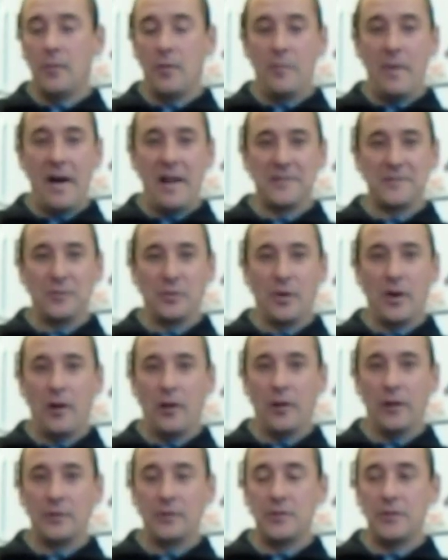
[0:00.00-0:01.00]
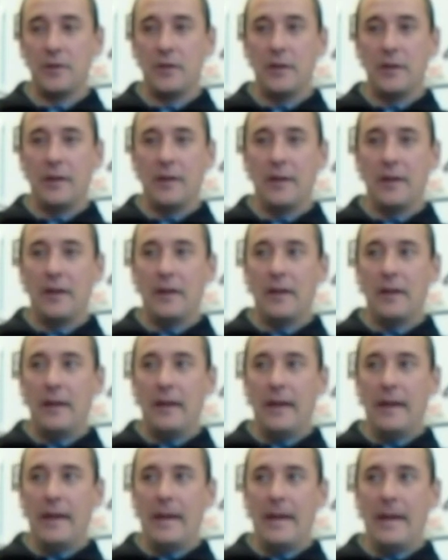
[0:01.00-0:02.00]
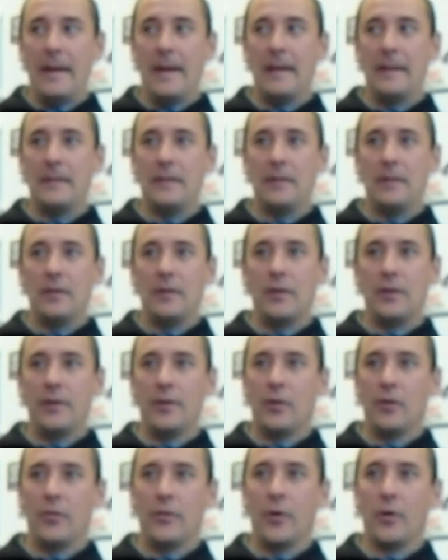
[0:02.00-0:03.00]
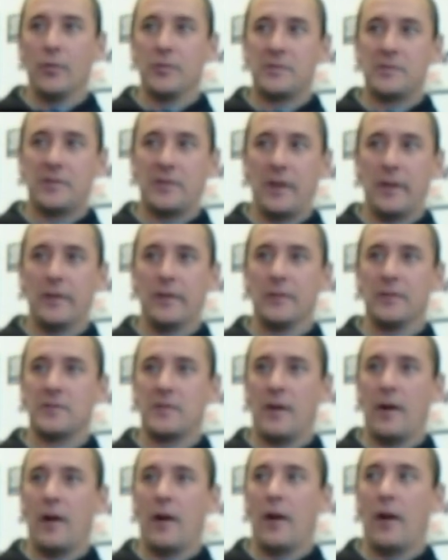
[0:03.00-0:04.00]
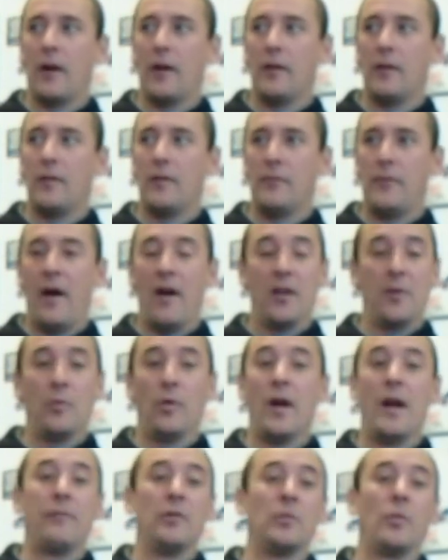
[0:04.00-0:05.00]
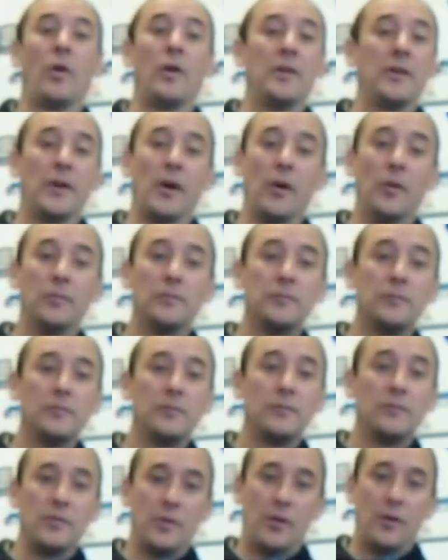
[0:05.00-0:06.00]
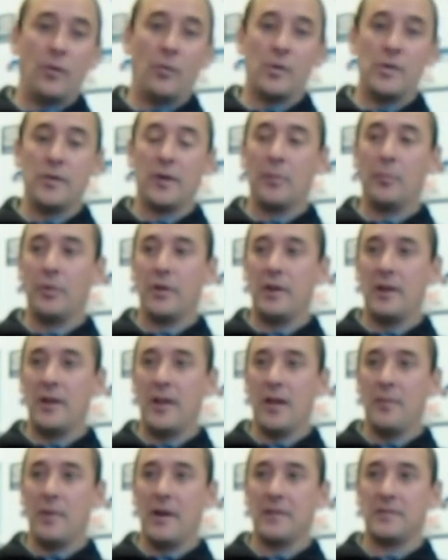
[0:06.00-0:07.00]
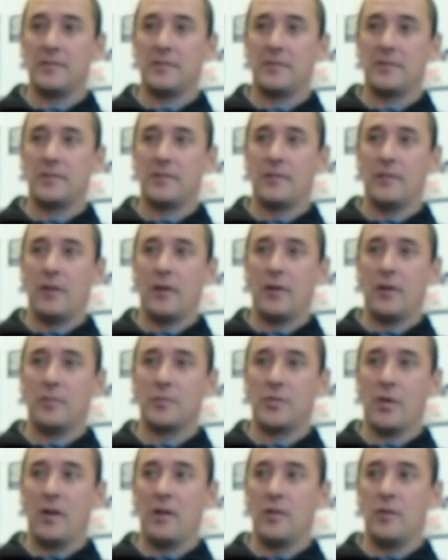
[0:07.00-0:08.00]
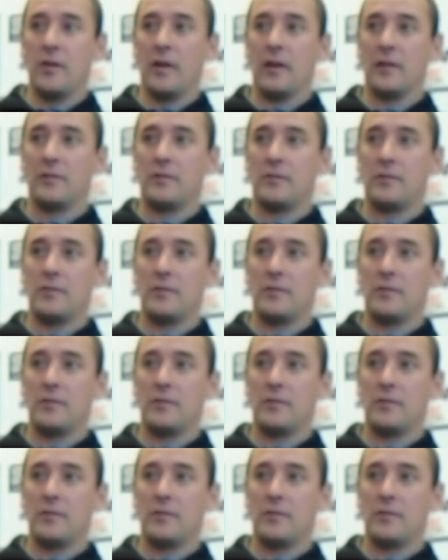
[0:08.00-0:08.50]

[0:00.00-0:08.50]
Madison College, and those skills are valuable everywhere you go. When you complete an EMS training, you get